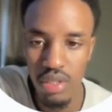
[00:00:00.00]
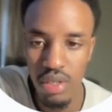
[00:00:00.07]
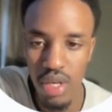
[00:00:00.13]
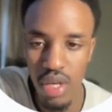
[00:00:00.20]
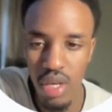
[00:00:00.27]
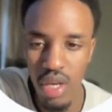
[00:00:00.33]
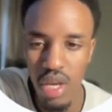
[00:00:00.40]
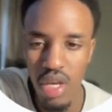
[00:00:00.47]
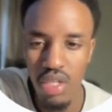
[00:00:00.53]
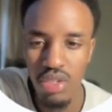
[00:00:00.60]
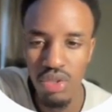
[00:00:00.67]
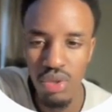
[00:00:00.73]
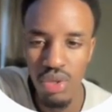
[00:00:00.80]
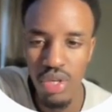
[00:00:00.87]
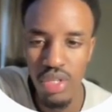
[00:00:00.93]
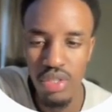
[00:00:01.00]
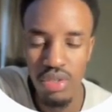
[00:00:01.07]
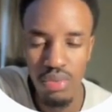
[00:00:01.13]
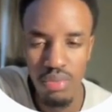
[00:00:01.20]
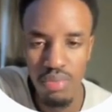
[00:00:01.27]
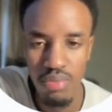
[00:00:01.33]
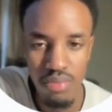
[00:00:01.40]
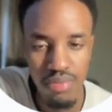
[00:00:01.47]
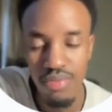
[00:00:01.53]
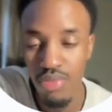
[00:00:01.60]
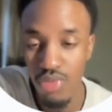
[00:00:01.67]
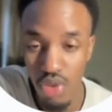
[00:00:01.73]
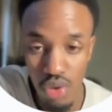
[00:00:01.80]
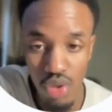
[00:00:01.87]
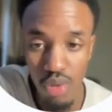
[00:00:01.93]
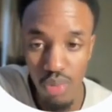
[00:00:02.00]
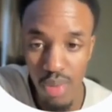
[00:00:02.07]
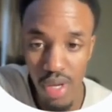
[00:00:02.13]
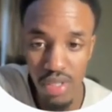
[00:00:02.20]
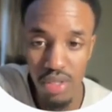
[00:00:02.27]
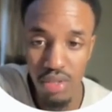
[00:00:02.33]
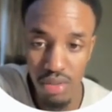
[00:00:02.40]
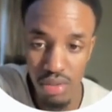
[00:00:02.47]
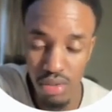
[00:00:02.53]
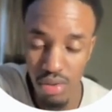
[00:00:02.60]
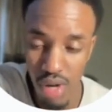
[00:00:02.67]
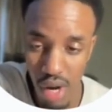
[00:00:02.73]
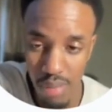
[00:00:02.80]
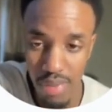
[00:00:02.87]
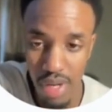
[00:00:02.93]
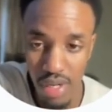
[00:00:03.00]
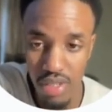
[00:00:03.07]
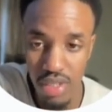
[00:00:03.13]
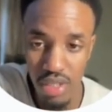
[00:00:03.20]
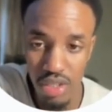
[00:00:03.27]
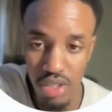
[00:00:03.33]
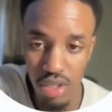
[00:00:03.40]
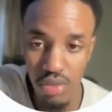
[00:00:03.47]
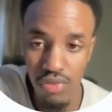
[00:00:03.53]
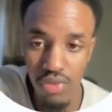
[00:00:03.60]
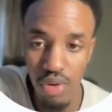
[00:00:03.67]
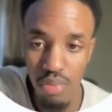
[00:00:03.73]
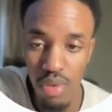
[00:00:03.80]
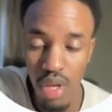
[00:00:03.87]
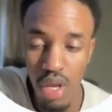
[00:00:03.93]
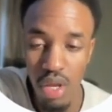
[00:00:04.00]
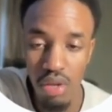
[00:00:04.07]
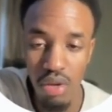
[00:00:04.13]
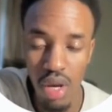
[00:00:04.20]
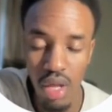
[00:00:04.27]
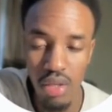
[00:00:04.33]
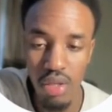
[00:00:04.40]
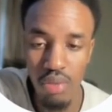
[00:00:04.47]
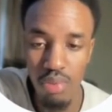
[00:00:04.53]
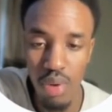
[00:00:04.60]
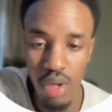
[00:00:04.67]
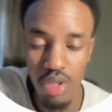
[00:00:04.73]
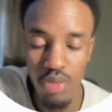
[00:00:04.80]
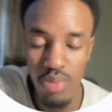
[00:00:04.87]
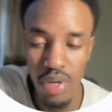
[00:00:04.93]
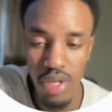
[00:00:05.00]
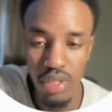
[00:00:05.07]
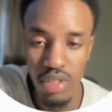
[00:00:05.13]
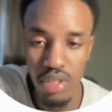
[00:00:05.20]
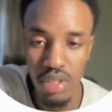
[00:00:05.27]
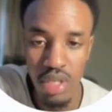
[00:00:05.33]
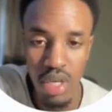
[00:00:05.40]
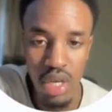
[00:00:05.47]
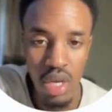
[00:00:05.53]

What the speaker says: Okay, so you need to do your best to grab that attention from your other prospects